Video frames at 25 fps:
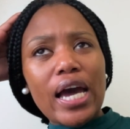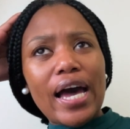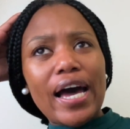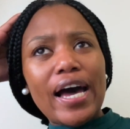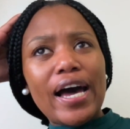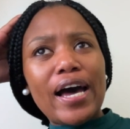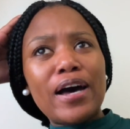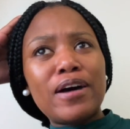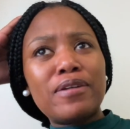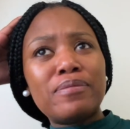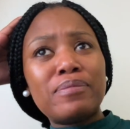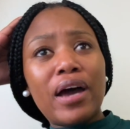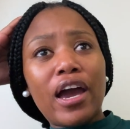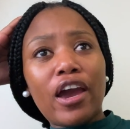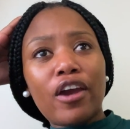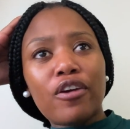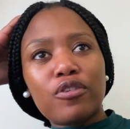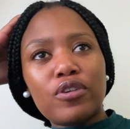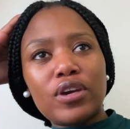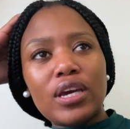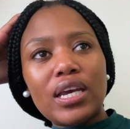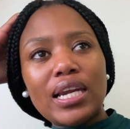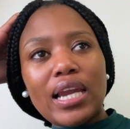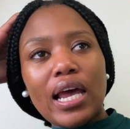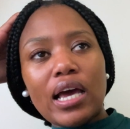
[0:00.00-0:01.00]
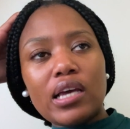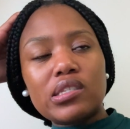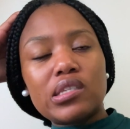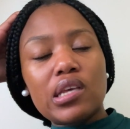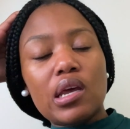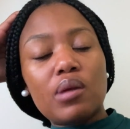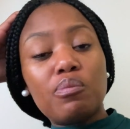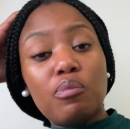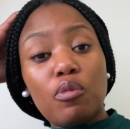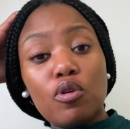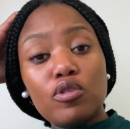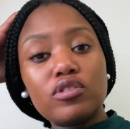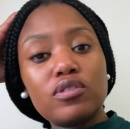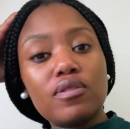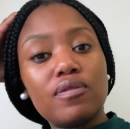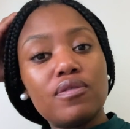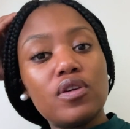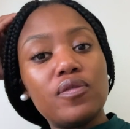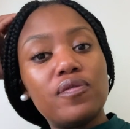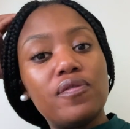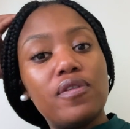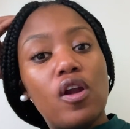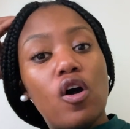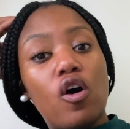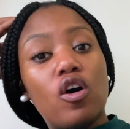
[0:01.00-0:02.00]
I realize that most of
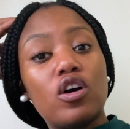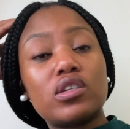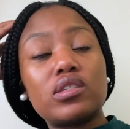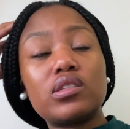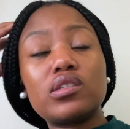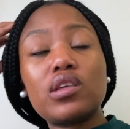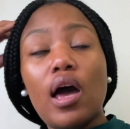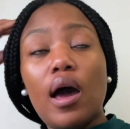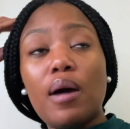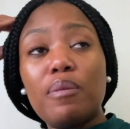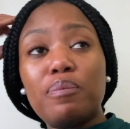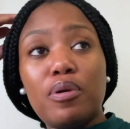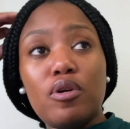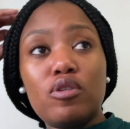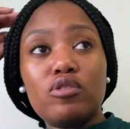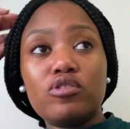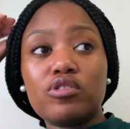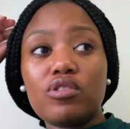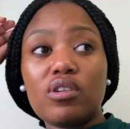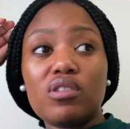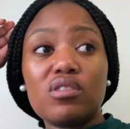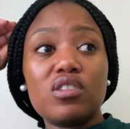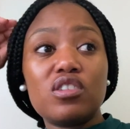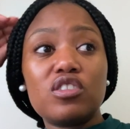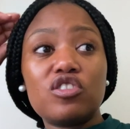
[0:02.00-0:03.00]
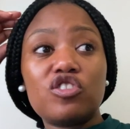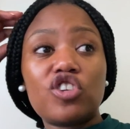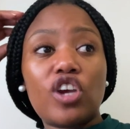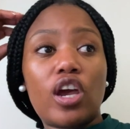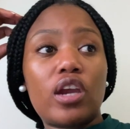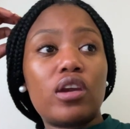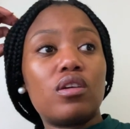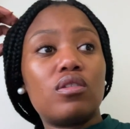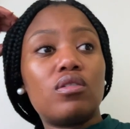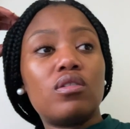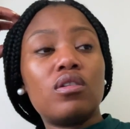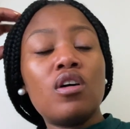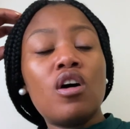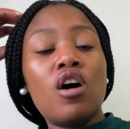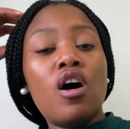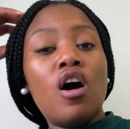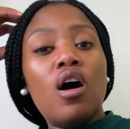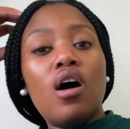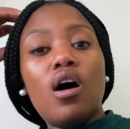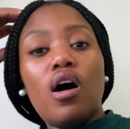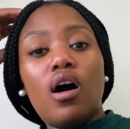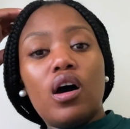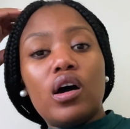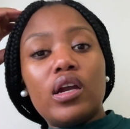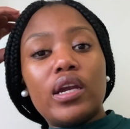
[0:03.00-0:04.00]
the vlogs I post on this channel
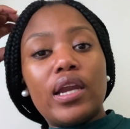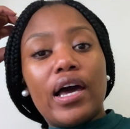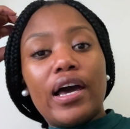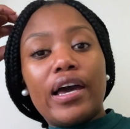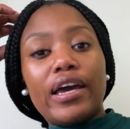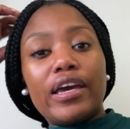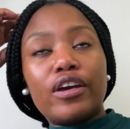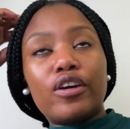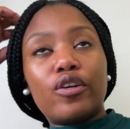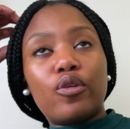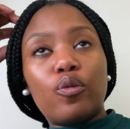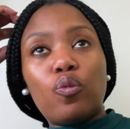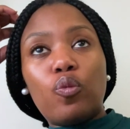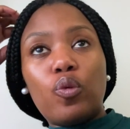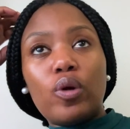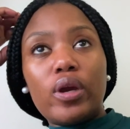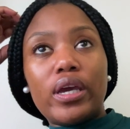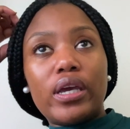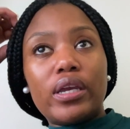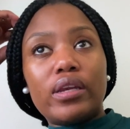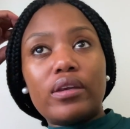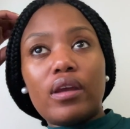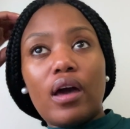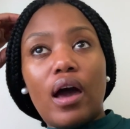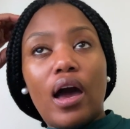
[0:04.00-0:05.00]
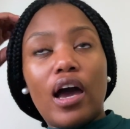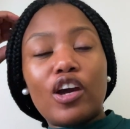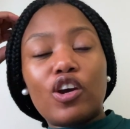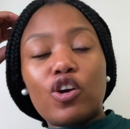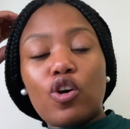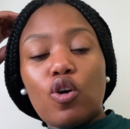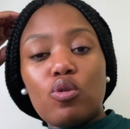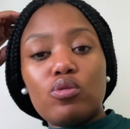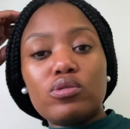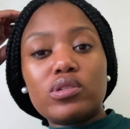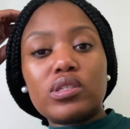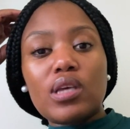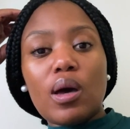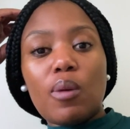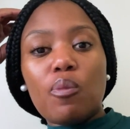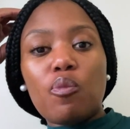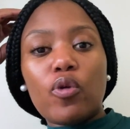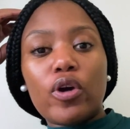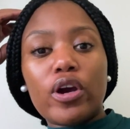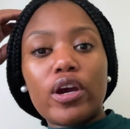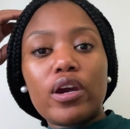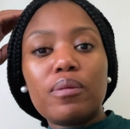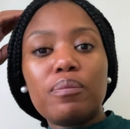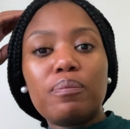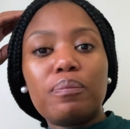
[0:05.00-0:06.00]
are like when I go
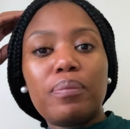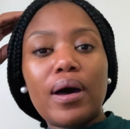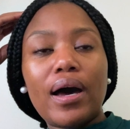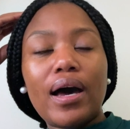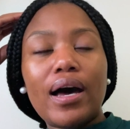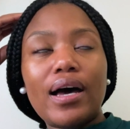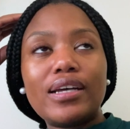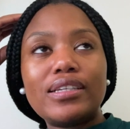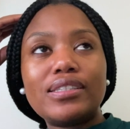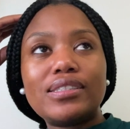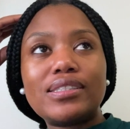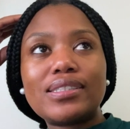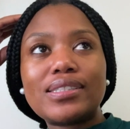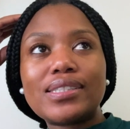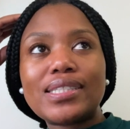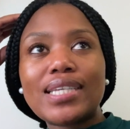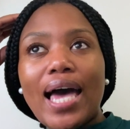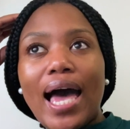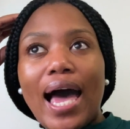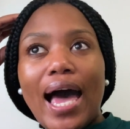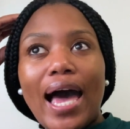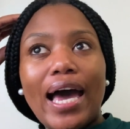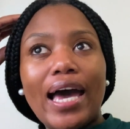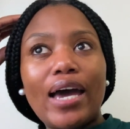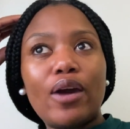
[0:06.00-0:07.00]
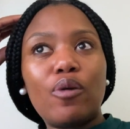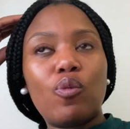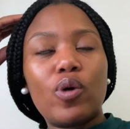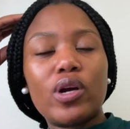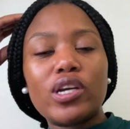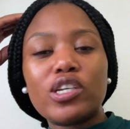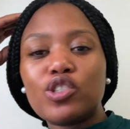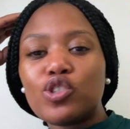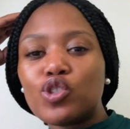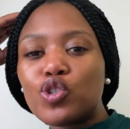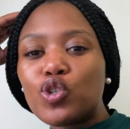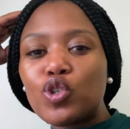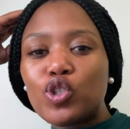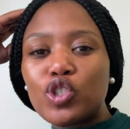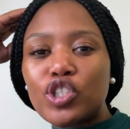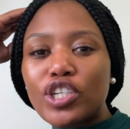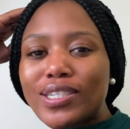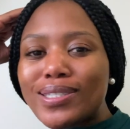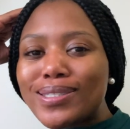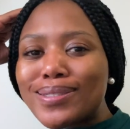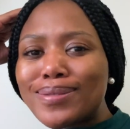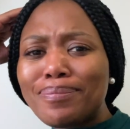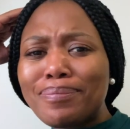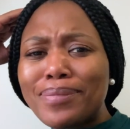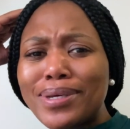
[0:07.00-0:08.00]
somewhere, but I wanted to
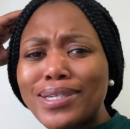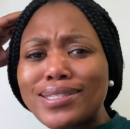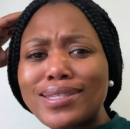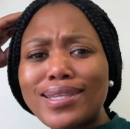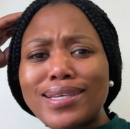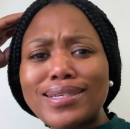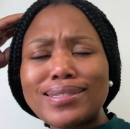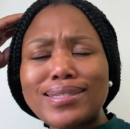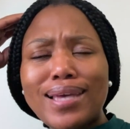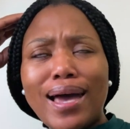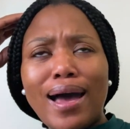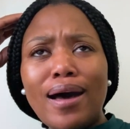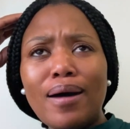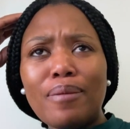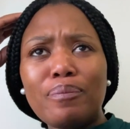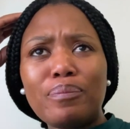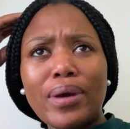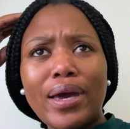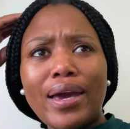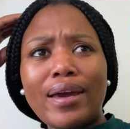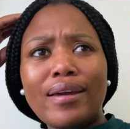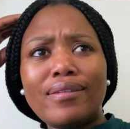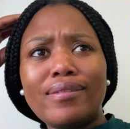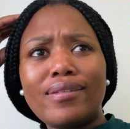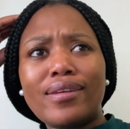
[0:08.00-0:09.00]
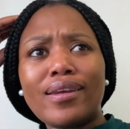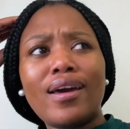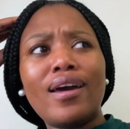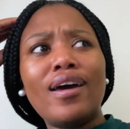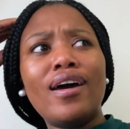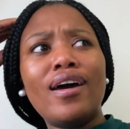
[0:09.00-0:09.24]
just mix things up and